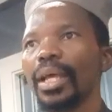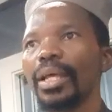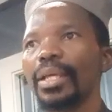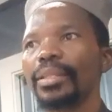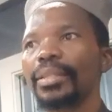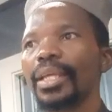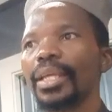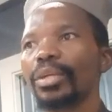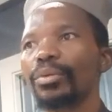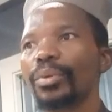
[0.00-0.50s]

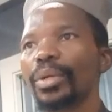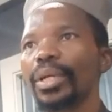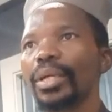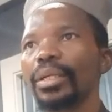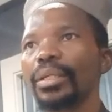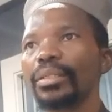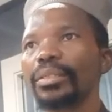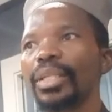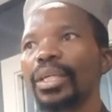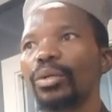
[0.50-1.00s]
They
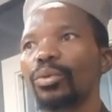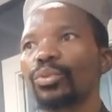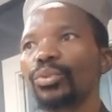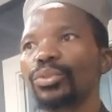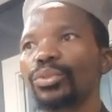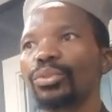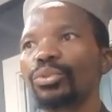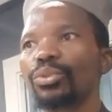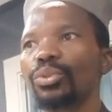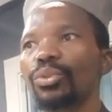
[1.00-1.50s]

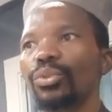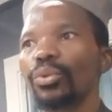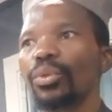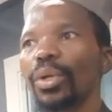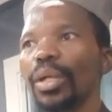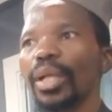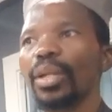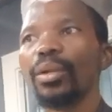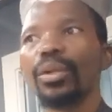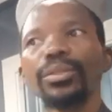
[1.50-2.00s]
would do
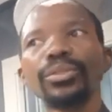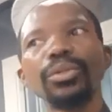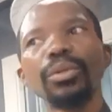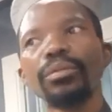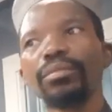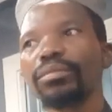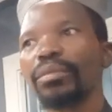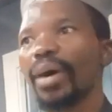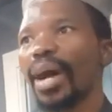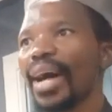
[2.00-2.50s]
a lot
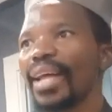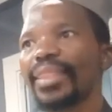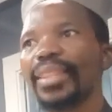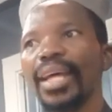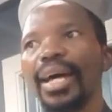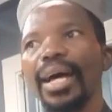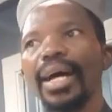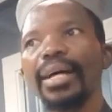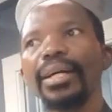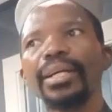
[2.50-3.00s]
of
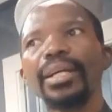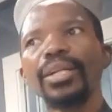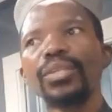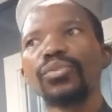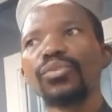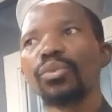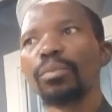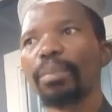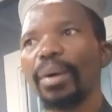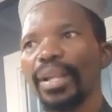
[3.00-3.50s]
other
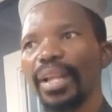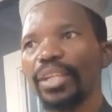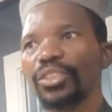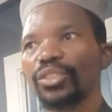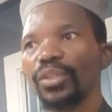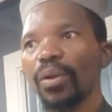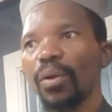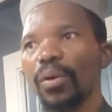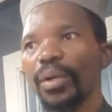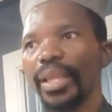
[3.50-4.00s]

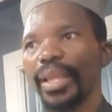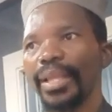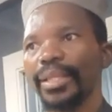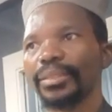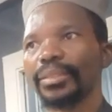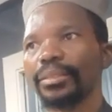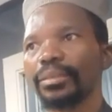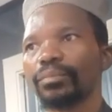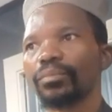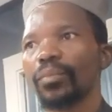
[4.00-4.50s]
supernatural
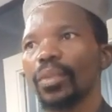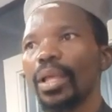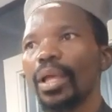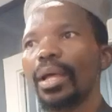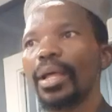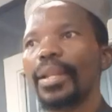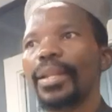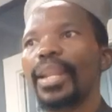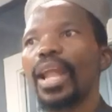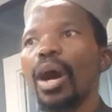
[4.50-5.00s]
acts.
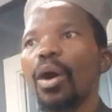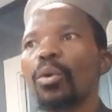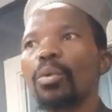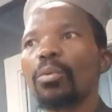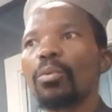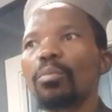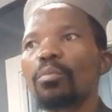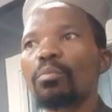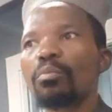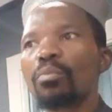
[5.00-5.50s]
Now,
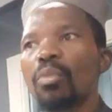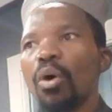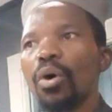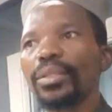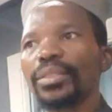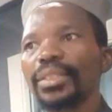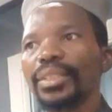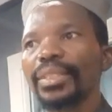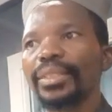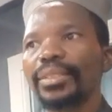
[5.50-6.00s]

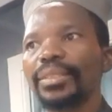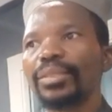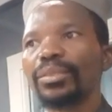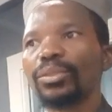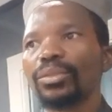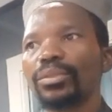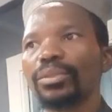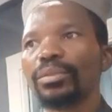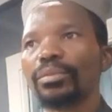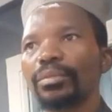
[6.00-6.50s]

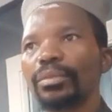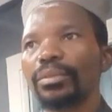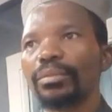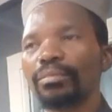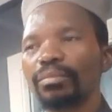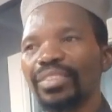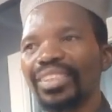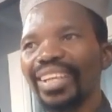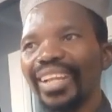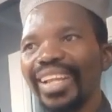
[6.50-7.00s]
Moses'
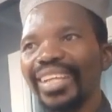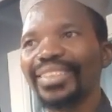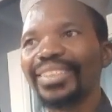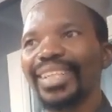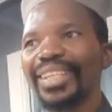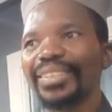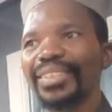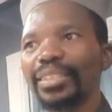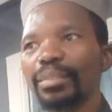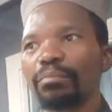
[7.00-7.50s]

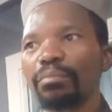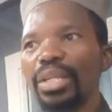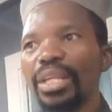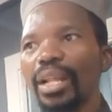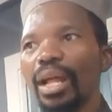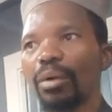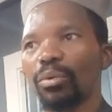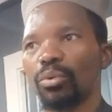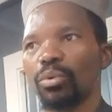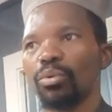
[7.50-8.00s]
greatest
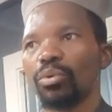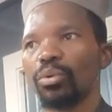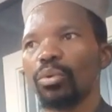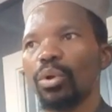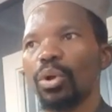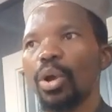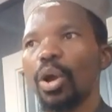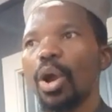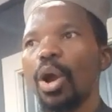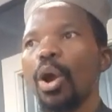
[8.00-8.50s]
miracle
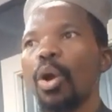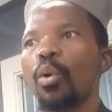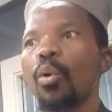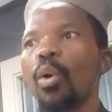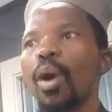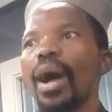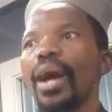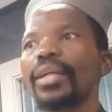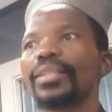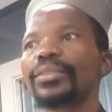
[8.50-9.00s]

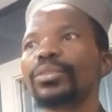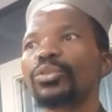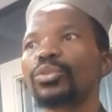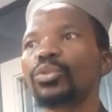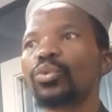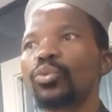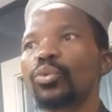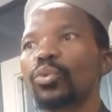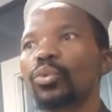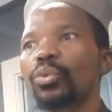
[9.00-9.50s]
was
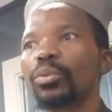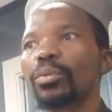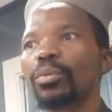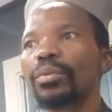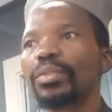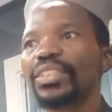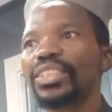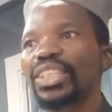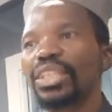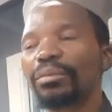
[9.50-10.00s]
to
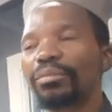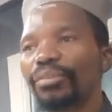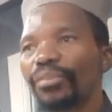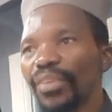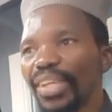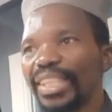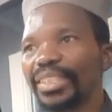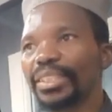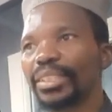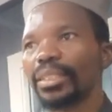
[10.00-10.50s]

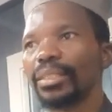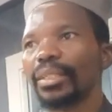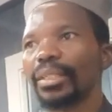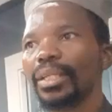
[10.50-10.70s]
defeat